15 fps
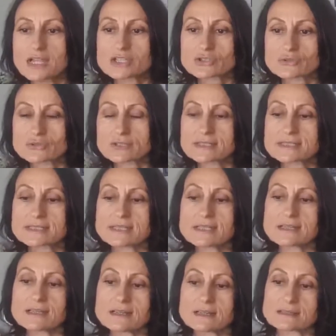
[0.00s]
So you can
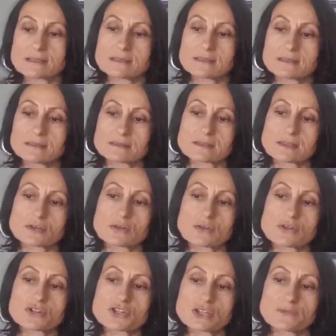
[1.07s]
see
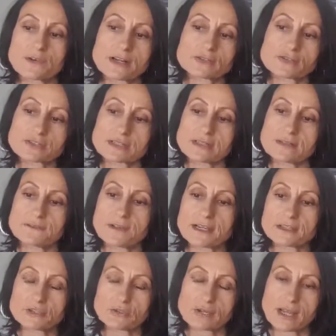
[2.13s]
psychological factors can
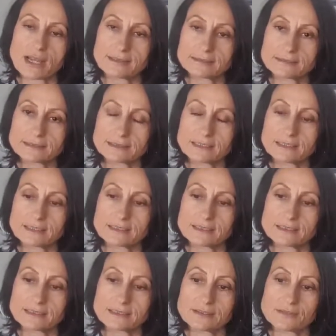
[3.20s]
affect your gut, and
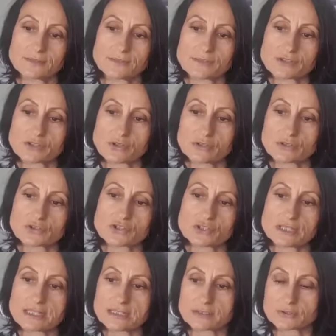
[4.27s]
physiology
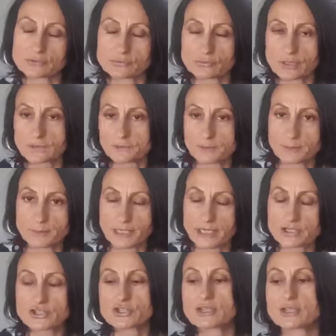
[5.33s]
leading to
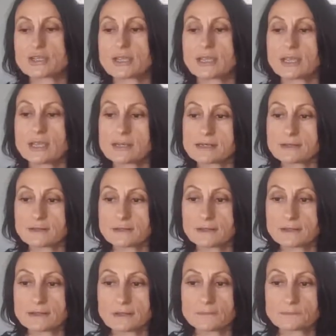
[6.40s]
inflammation and
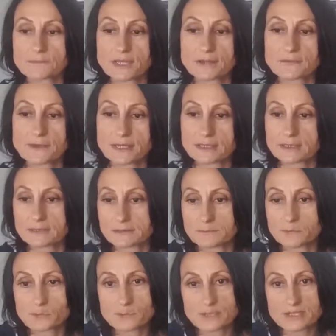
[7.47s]
affect
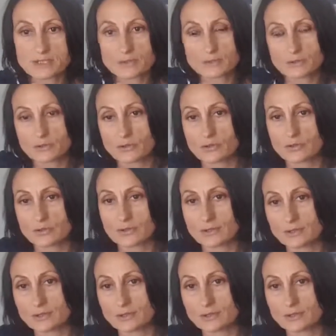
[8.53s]
movements of your